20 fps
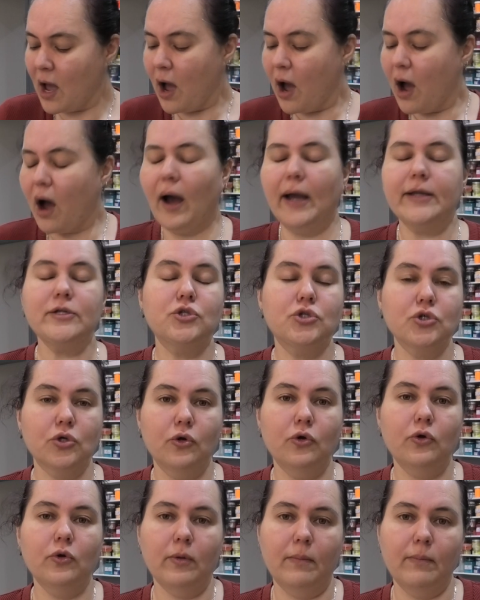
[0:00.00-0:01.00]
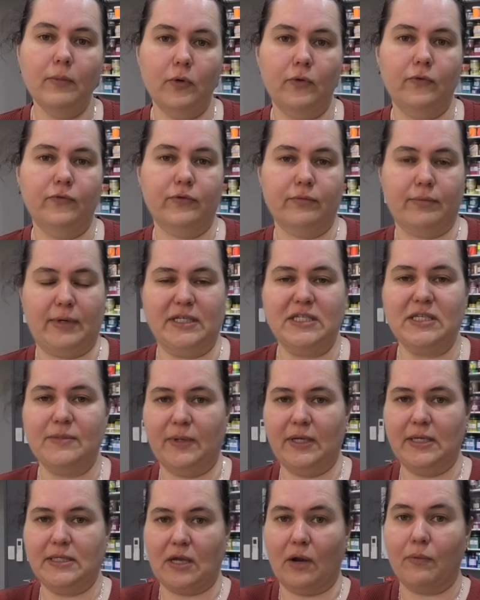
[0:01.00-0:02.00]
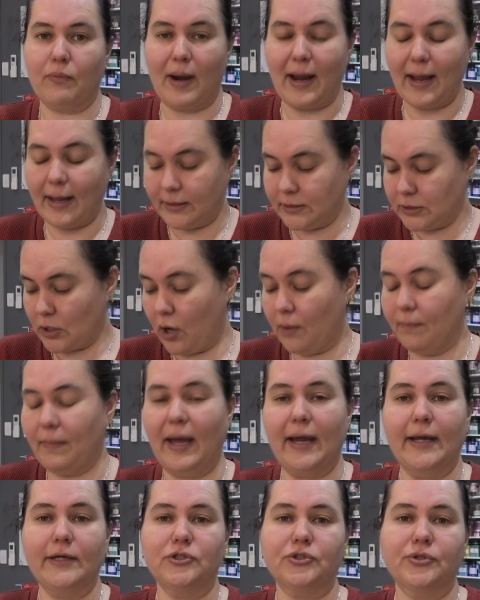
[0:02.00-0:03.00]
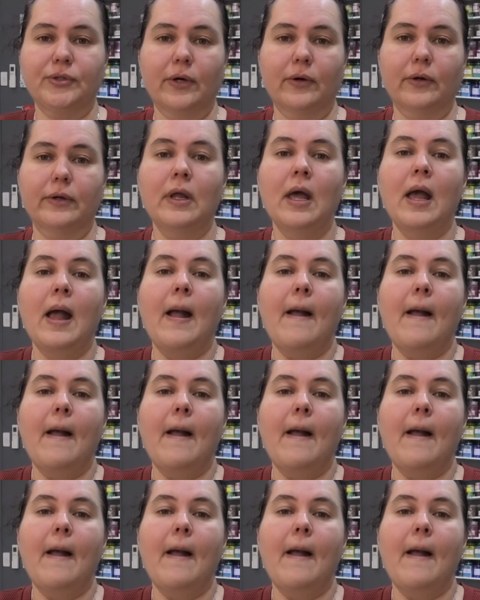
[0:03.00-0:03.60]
I do move the recipes around on Patreon,